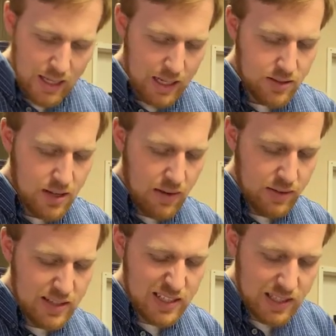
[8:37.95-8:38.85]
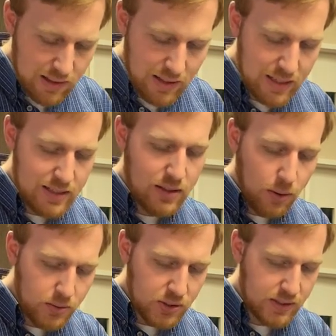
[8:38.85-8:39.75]
And David still
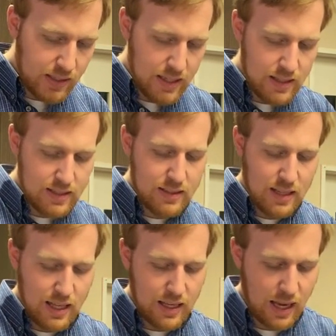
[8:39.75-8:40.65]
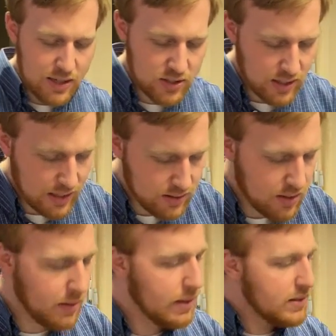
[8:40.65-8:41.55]
indulges in this sin, he engages it. And
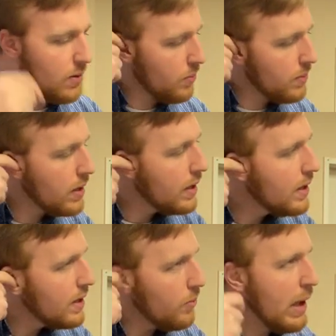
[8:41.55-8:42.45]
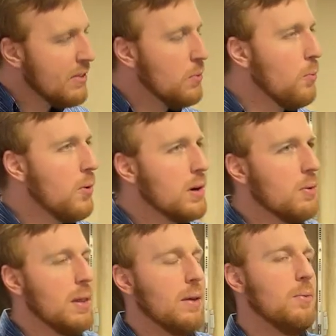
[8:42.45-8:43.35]
so we have to
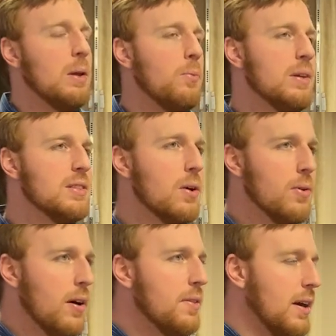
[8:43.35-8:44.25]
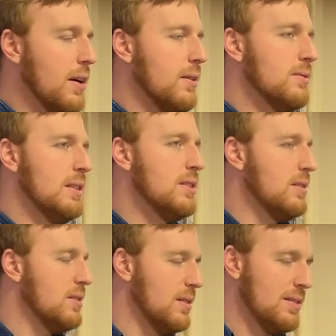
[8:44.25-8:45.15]
wonder, like, you know, what's going on there?
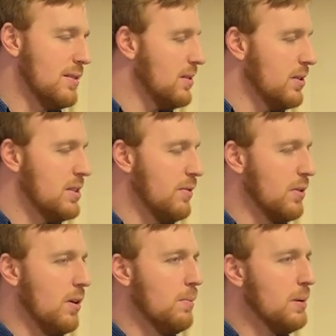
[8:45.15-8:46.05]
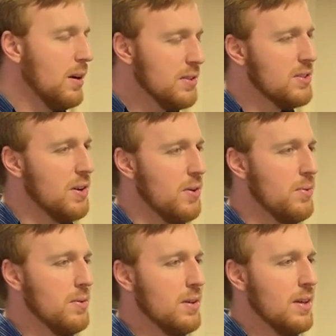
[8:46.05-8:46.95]
It's always difficult, but also,